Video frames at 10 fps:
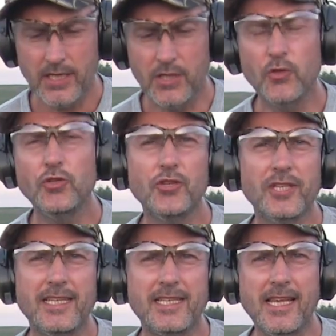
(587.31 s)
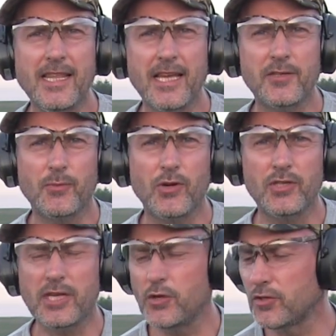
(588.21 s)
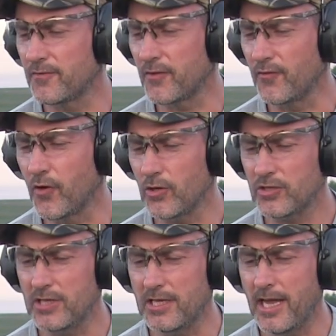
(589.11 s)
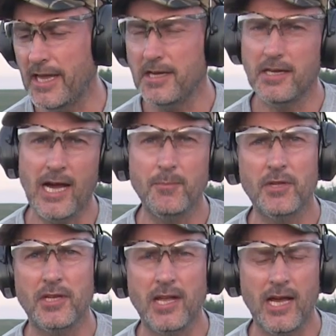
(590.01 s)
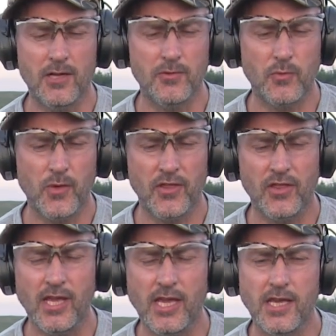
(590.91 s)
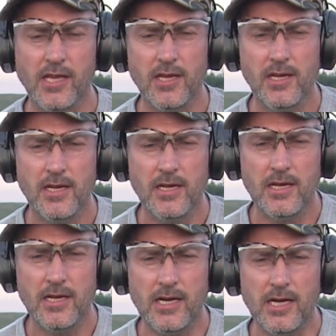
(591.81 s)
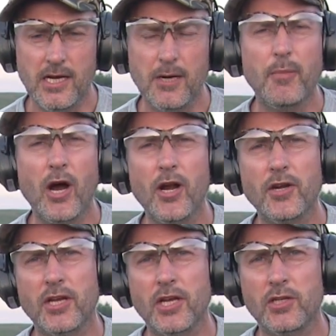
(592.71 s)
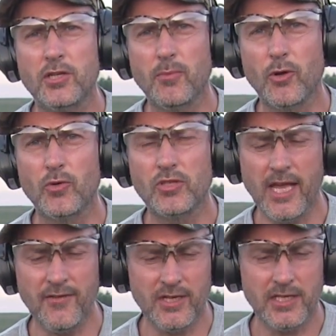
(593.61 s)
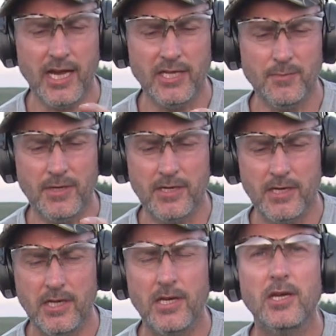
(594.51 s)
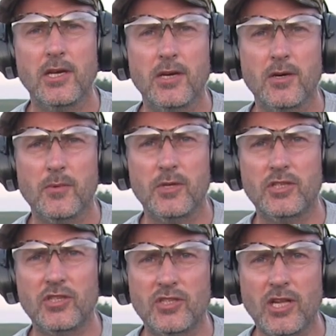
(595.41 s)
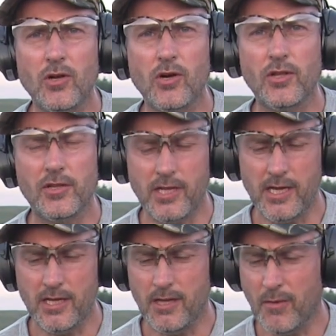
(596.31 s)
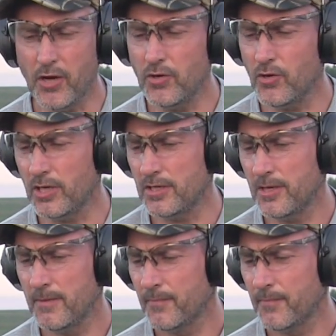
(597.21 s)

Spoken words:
You don't usually see this because I use it for foxing at night, lamping, and with the powered 007 attachment, which has still got the mount on it.